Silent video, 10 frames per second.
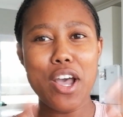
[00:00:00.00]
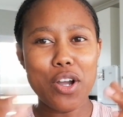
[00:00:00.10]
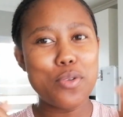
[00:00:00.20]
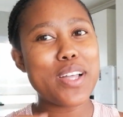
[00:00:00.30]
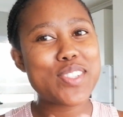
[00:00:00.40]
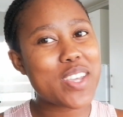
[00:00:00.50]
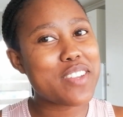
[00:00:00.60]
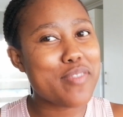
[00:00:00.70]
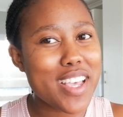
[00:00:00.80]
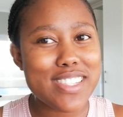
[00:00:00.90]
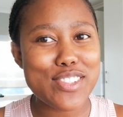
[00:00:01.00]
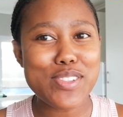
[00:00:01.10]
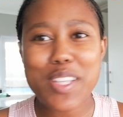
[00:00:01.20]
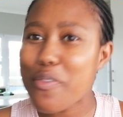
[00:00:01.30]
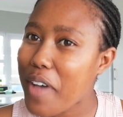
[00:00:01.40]
who want to invest
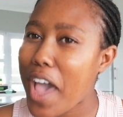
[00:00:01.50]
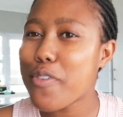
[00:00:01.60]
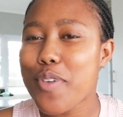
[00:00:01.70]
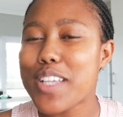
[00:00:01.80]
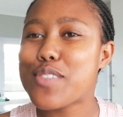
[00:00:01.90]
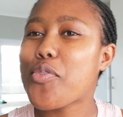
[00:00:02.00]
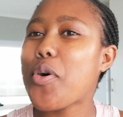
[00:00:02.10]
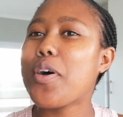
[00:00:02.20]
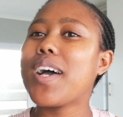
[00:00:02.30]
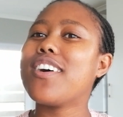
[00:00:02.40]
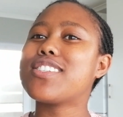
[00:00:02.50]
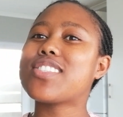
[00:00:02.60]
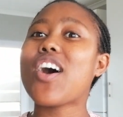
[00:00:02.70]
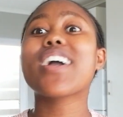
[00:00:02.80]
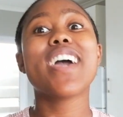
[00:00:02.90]
using 5 rands for a
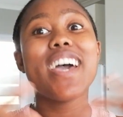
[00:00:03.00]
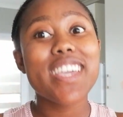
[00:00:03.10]
stock.